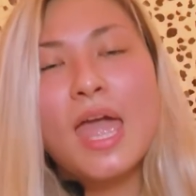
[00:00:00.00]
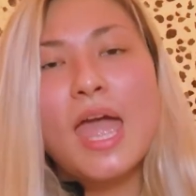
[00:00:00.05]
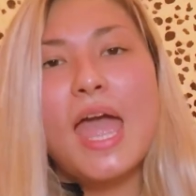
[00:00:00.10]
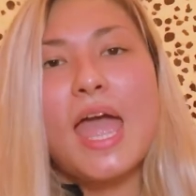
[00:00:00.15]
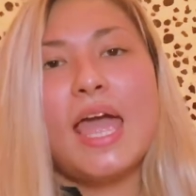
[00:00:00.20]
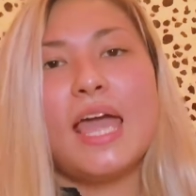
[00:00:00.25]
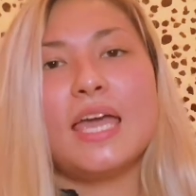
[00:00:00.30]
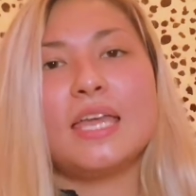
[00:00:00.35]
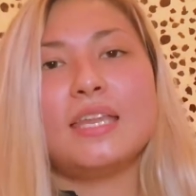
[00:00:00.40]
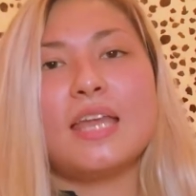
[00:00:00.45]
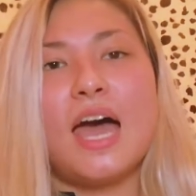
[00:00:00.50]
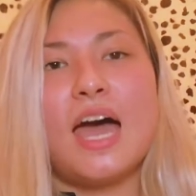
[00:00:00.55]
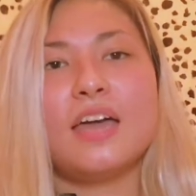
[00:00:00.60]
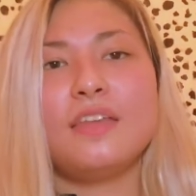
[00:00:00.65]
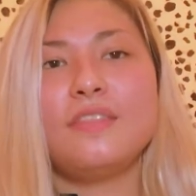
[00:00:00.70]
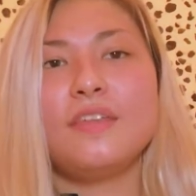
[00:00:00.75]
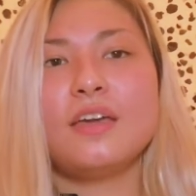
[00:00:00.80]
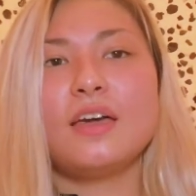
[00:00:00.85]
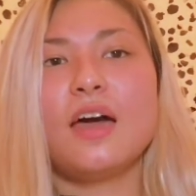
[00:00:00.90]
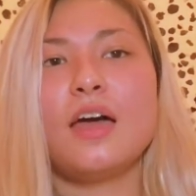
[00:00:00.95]
And I
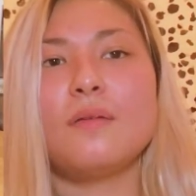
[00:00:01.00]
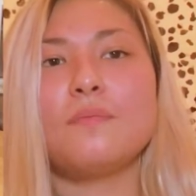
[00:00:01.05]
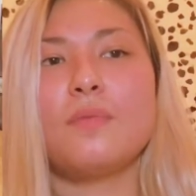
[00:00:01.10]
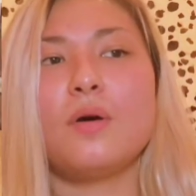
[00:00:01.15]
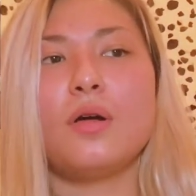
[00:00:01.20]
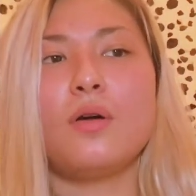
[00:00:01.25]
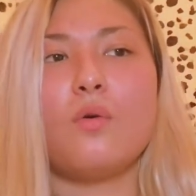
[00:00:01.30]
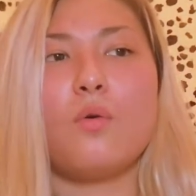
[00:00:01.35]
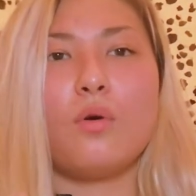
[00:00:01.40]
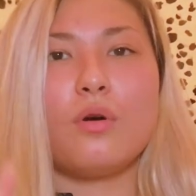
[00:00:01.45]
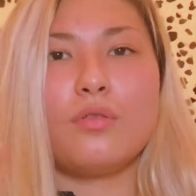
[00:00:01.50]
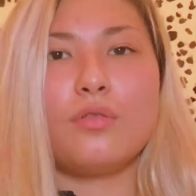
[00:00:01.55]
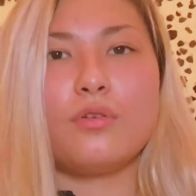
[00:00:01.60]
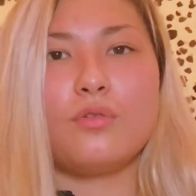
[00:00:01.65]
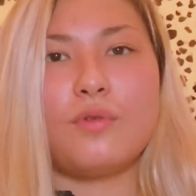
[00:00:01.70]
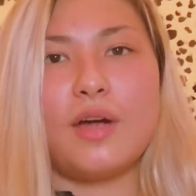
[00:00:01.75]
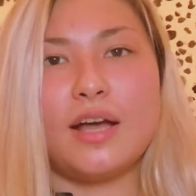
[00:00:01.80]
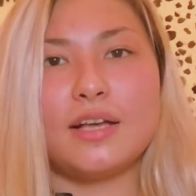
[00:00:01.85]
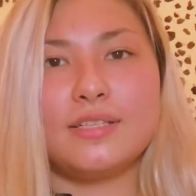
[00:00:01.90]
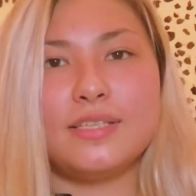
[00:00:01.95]
think my
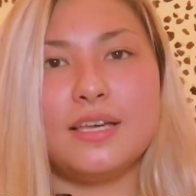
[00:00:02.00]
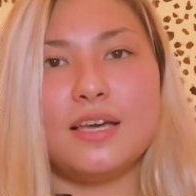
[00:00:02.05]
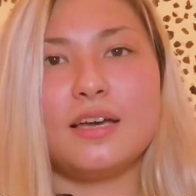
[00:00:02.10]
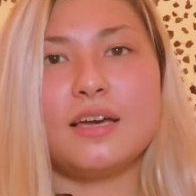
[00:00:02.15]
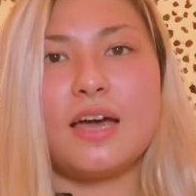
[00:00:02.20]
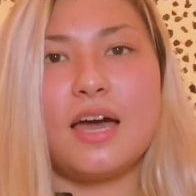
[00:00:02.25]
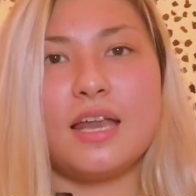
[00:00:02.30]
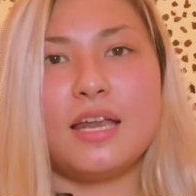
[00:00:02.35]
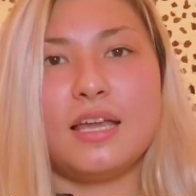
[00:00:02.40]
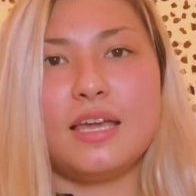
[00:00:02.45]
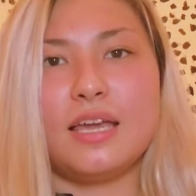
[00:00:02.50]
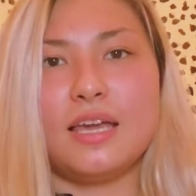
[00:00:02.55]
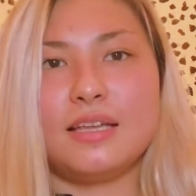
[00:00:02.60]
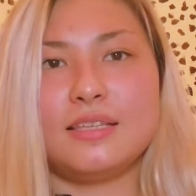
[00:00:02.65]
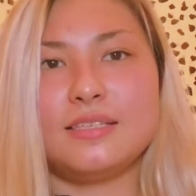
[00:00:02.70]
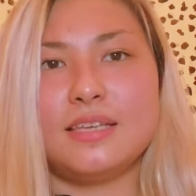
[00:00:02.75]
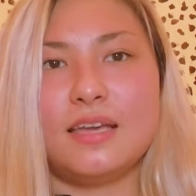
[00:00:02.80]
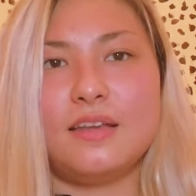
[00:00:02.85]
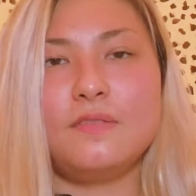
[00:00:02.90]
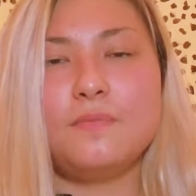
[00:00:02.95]
orthorexia kind of kicked
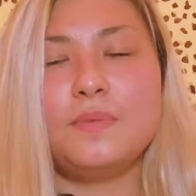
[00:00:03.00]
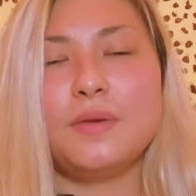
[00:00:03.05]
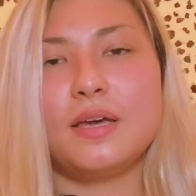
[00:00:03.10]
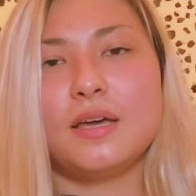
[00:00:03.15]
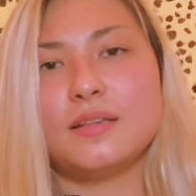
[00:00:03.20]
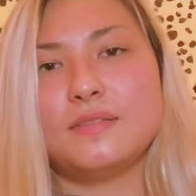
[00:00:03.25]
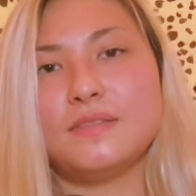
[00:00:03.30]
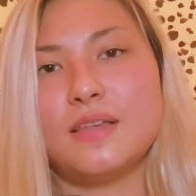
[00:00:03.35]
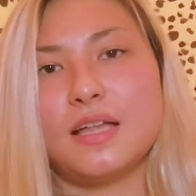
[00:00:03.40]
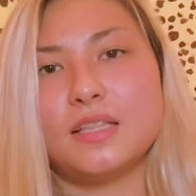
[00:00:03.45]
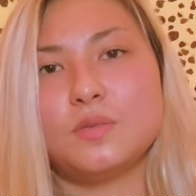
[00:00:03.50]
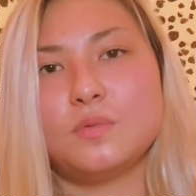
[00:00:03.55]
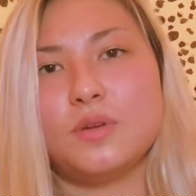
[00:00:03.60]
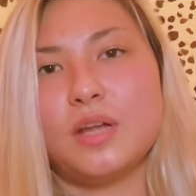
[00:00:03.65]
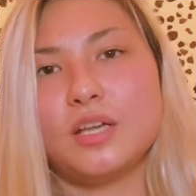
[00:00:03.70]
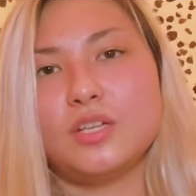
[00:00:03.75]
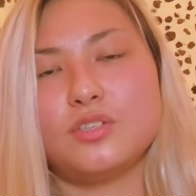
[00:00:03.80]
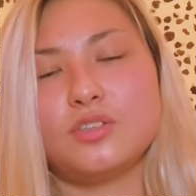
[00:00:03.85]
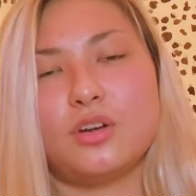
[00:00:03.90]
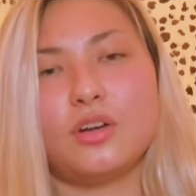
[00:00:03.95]
in because that's when I
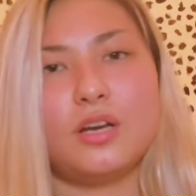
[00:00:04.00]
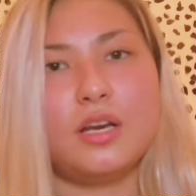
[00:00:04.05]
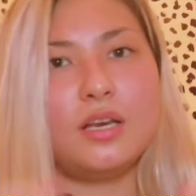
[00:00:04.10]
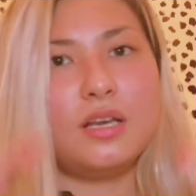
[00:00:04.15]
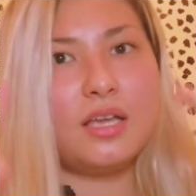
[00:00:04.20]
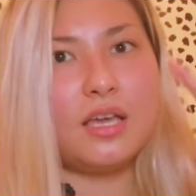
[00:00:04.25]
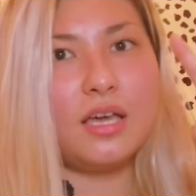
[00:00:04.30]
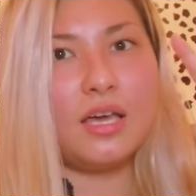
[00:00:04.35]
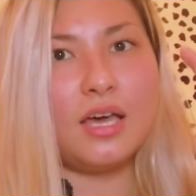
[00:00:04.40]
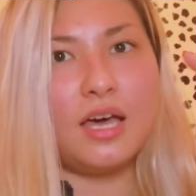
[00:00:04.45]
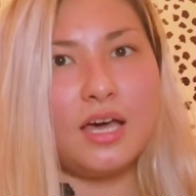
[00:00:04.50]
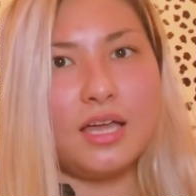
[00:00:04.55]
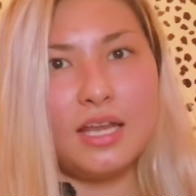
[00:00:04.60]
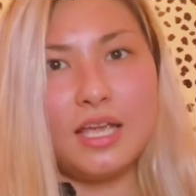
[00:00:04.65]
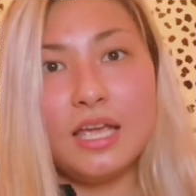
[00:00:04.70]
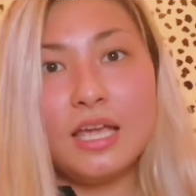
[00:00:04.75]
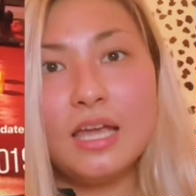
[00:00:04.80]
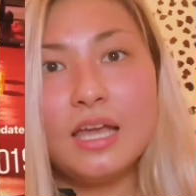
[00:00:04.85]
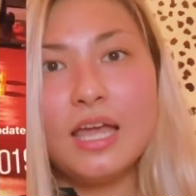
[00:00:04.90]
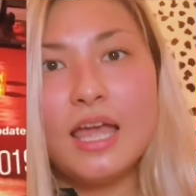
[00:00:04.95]
started
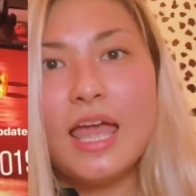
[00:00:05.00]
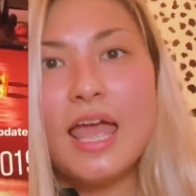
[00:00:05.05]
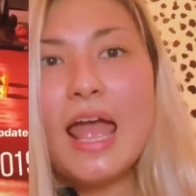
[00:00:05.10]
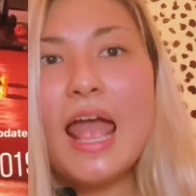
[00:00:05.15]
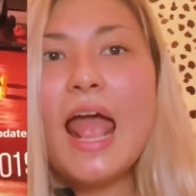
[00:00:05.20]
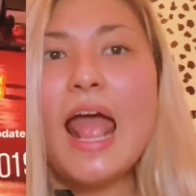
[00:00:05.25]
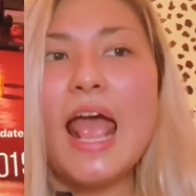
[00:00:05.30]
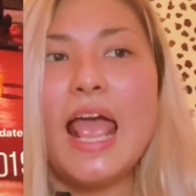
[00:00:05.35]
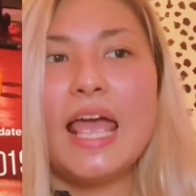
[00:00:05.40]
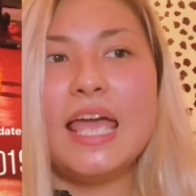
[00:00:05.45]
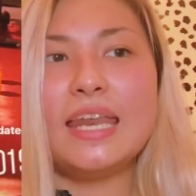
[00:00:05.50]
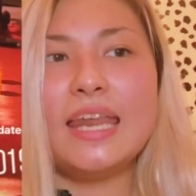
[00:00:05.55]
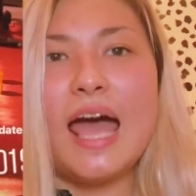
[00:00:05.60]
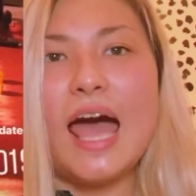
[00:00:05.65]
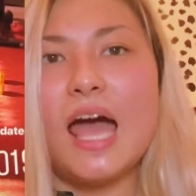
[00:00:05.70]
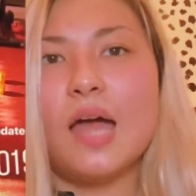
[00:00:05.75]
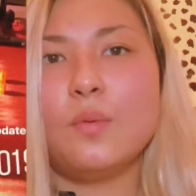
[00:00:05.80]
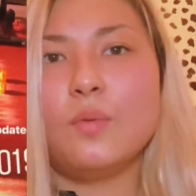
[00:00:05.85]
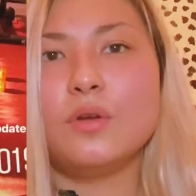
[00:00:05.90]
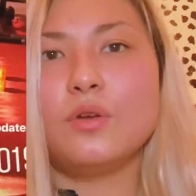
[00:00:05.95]
cutting, and
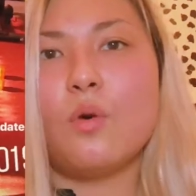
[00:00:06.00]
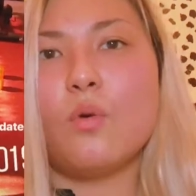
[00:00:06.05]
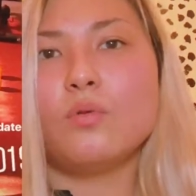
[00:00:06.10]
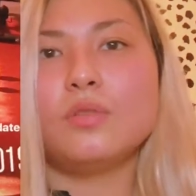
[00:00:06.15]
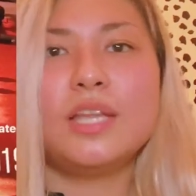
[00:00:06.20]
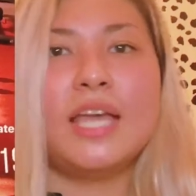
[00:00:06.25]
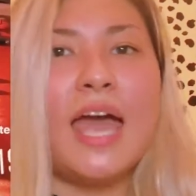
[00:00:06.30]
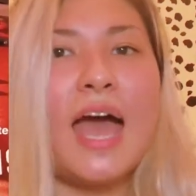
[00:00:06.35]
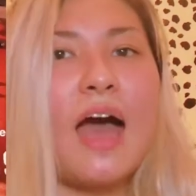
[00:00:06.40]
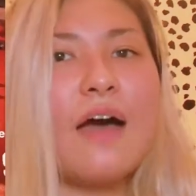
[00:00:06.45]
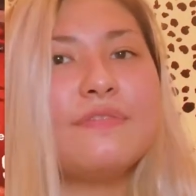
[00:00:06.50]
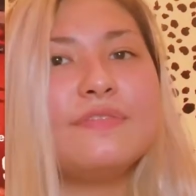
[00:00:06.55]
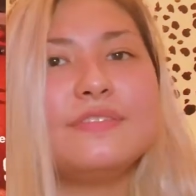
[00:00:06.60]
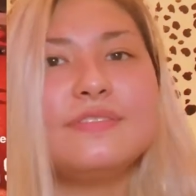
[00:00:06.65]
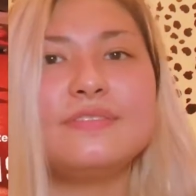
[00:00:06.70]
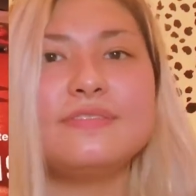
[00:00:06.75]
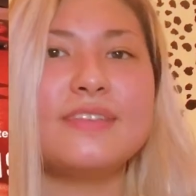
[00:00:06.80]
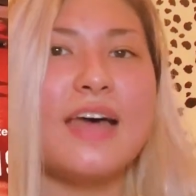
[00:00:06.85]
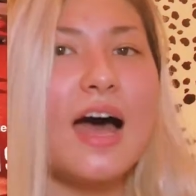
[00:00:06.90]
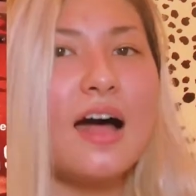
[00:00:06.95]
I would only have
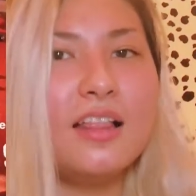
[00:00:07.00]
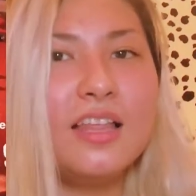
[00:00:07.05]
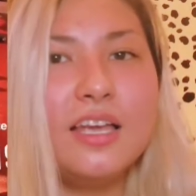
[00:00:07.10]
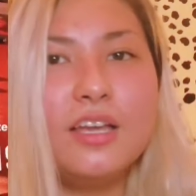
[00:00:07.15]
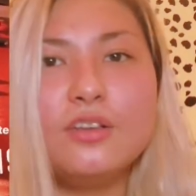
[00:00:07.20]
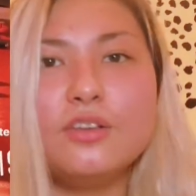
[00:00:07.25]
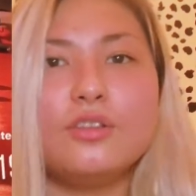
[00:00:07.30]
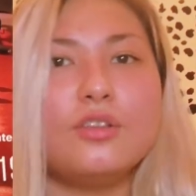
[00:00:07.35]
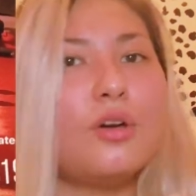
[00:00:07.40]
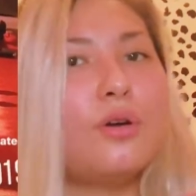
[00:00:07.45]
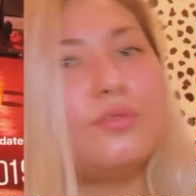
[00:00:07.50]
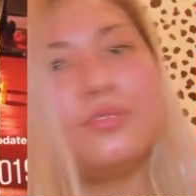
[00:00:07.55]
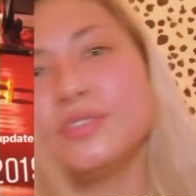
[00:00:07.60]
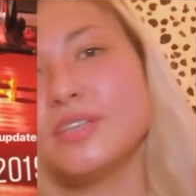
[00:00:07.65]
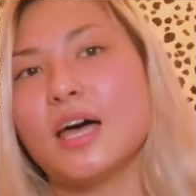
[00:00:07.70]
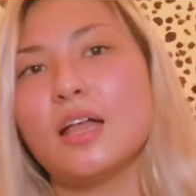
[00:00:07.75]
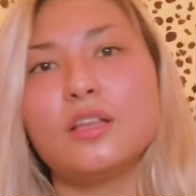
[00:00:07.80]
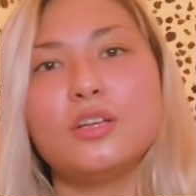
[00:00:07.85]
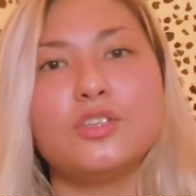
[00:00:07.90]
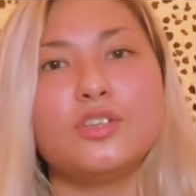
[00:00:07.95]
salad, no
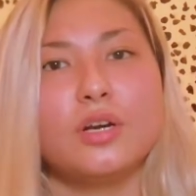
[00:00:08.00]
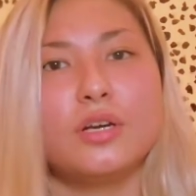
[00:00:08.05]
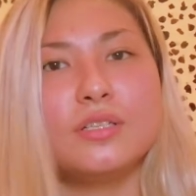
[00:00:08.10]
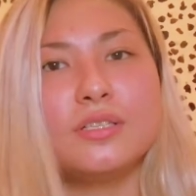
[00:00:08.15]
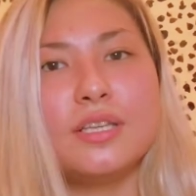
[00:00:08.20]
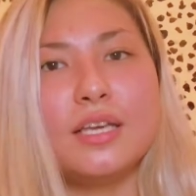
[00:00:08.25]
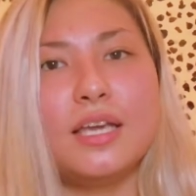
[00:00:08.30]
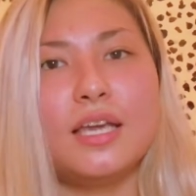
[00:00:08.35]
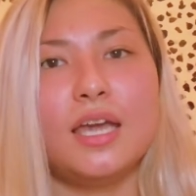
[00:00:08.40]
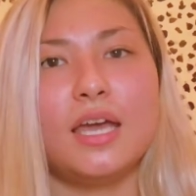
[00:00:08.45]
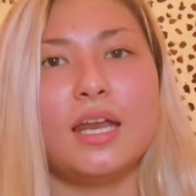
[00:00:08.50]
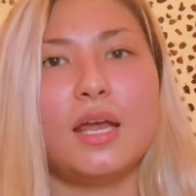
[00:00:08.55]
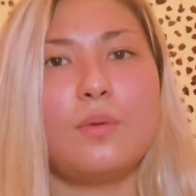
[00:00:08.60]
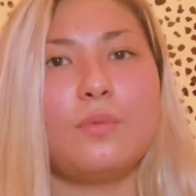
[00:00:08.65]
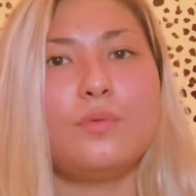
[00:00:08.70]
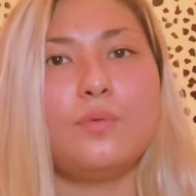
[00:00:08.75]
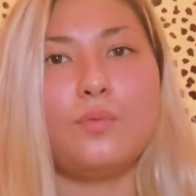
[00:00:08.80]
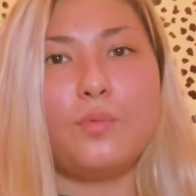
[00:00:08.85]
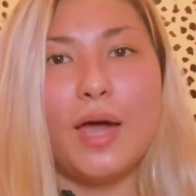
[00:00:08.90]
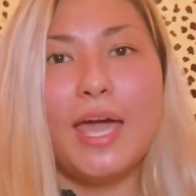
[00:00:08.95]
salad dressing, and I
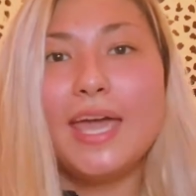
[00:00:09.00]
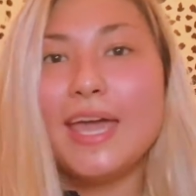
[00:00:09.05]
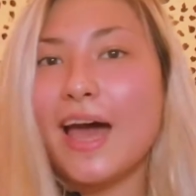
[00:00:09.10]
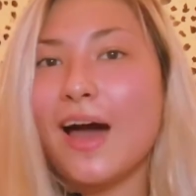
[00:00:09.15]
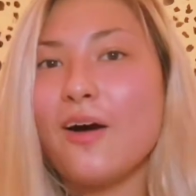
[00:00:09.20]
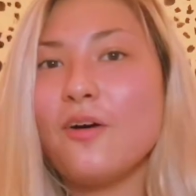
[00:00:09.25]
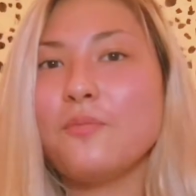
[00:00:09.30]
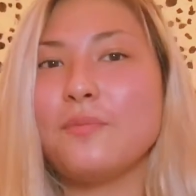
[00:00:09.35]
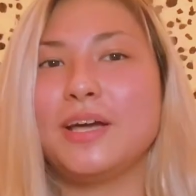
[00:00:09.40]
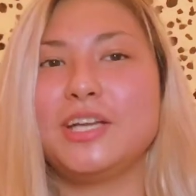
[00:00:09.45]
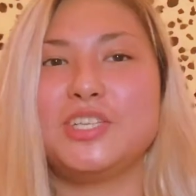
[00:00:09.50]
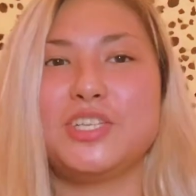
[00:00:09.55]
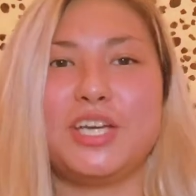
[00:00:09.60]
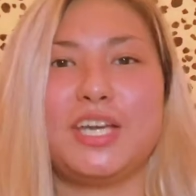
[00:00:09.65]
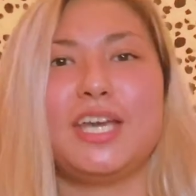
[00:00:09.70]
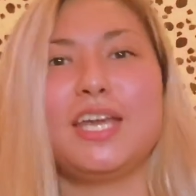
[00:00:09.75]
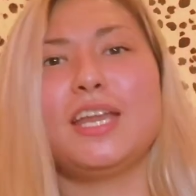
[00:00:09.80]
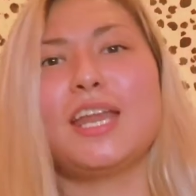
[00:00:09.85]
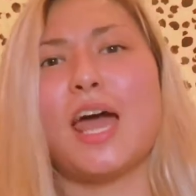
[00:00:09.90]
would weigh out my chicken.